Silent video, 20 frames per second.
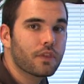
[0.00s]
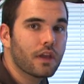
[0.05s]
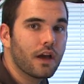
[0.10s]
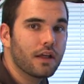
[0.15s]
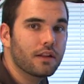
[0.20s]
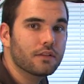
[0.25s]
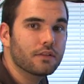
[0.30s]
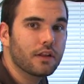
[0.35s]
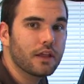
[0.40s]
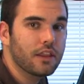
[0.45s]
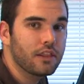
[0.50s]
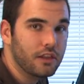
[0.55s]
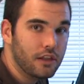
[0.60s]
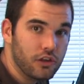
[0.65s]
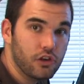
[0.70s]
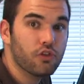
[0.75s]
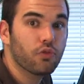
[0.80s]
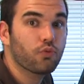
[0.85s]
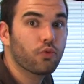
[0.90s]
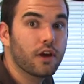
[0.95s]
uh, and then
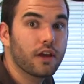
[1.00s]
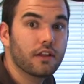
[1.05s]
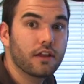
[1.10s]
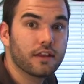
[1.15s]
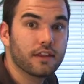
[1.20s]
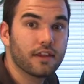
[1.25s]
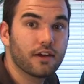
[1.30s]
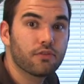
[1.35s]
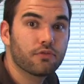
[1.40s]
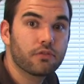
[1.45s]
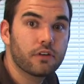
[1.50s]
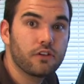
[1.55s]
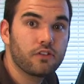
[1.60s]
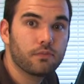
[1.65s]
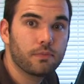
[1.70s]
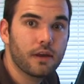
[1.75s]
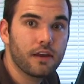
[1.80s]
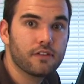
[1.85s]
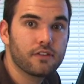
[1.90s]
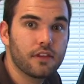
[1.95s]
you can right click on that free
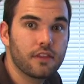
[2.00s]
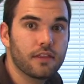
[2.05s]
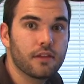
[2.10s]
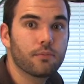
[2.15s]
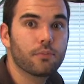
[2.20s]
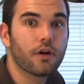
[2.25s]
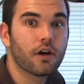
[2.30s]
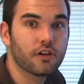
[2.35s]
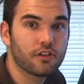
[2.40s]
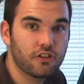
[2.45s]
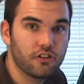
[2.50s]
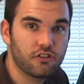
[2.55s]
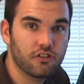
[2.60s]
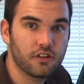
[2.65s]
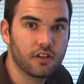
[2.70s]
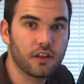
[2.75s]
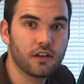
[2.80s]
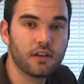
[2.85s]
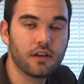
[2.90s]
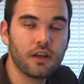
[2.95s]
space and then
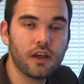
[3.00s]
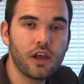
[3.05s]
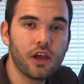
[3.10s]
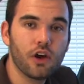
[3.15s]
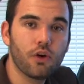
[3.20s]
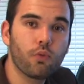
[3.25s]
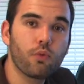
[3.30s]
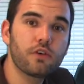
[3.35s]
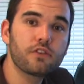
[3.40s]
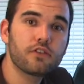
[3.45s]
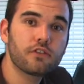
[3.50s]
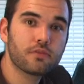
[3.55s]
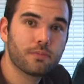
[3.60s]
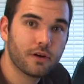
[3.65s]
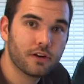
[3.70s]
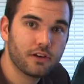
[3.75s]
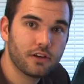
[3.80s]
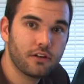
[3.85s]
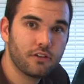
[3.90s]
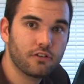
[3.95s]
partition it. Once it's
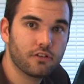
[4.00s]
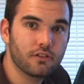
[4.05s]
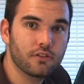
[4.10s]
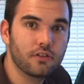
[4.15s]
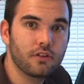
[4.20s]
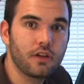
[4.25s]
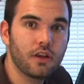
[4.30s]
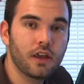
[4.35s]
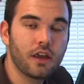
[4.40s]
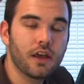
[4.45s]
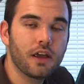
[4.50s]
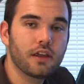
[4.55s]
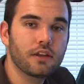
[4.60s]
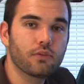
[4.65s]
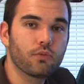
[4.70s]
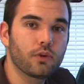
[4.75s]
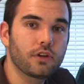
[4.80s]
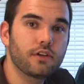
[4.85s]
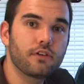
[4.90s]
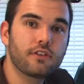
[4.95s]
partitioned,
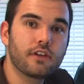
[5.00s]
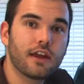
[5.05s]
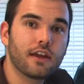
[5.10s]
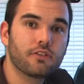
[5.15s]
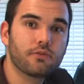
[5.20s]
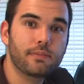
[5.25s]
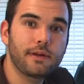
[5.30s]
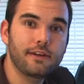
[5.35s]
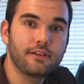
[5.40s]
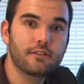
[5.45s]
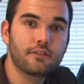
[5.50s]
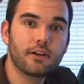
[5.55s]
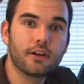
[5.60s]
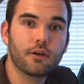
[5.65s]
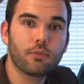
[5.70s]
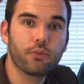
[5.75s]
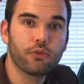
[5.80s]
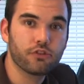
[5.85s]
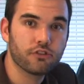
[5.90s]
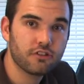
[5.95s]
Windows XP
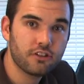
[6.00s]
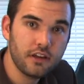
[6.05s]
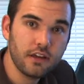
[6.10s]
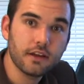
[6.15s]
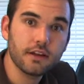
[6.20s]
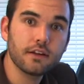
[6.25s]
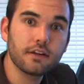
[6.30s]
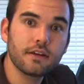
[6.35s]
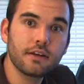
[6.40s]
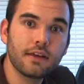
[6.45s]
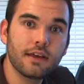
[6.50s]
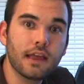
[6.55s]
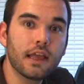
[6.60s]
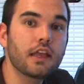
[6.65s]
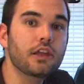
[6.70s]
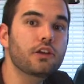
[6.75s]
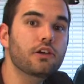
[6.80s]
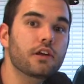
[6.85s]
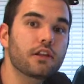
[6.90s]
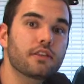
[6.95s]
setup will see it,
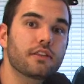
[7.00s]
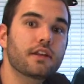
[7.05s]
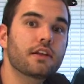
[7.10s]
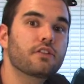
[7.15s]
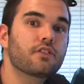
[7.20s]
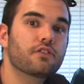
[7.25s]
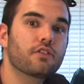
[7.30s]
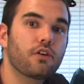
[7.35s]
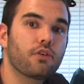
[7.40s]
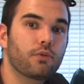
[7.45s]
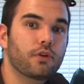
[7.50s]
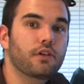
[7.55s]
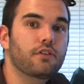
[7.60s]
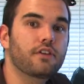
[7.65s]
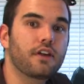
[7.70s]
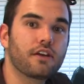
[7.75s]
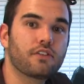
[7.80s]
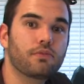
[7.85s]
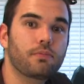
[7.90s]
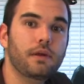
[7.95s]
and you can then install Windows
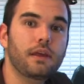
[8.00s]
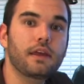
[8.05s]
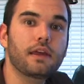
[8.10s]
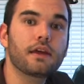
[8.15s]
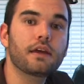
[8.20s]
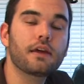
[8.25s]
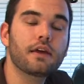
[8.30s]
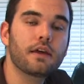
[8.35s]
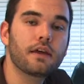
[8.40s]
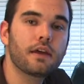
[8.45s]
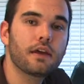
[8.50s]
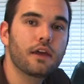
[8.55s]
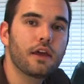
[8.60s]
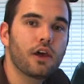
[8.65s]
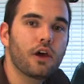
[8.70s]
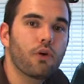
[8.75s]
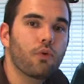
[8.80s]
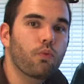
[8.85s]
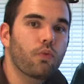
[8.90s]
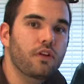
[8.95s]
XP.
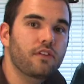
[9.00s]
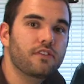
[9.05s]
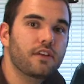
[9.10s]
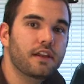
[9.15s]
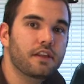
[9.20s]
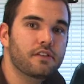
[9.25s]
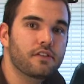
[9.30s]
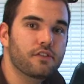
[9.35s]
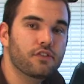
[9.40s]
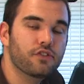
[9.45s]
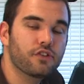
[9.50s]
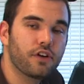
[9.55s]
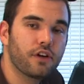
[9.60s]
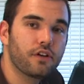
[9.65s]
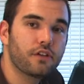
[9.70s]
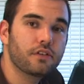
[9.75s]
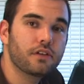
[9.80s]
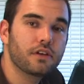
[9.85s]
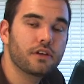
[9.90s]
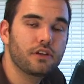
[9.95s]
Once that is
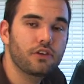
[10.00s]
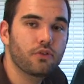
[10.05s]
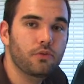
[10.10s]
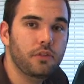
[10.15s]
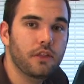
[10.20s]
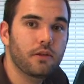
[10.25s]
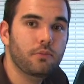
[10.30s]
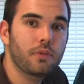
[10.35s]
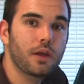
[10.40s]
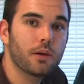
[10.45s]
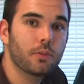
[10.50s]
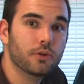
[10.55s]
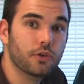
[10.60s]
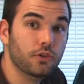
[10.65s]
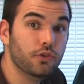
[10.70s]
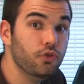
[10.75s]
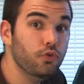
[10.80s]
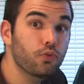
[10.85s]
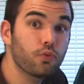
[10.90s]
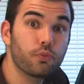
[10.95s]
installed, you'll then be able to
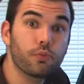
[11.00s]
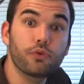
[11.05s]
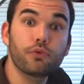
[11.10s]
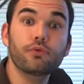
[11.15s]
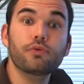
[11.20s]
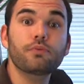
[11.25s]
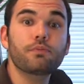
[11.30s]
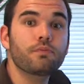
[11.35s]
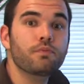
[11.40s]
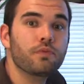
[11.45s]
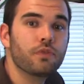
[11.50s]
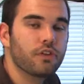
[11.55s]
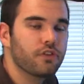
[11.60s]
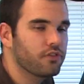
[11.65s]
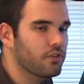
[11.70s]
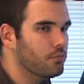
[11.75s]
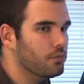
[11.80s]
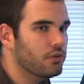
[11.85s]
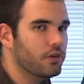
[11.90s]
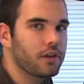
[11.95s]
dual boot
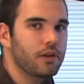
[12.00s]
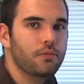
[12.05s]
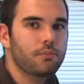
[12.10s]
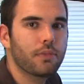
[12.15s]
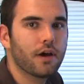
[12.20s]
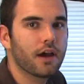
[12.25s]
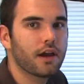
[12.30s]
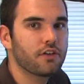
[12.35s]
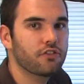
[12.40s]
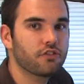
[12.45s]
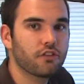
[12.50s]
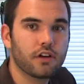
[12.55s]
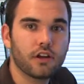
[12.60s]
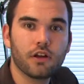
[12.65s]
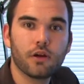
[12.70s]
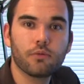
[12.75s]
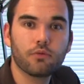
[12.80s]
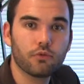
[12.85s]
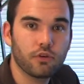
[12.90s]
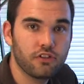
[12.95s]
simply by starting
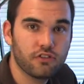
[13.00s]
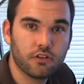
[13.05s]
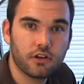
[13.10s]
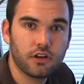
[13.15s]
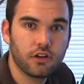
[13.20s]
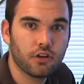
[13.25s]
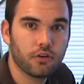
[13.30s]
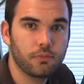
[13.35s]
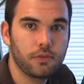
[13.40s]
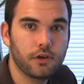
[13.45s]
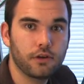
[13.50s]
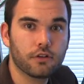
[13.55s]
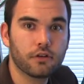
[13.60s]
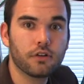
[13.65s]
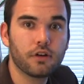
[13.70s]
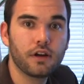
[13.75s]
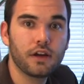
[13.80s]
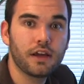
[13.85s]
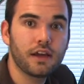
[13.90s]
up, restarting your computer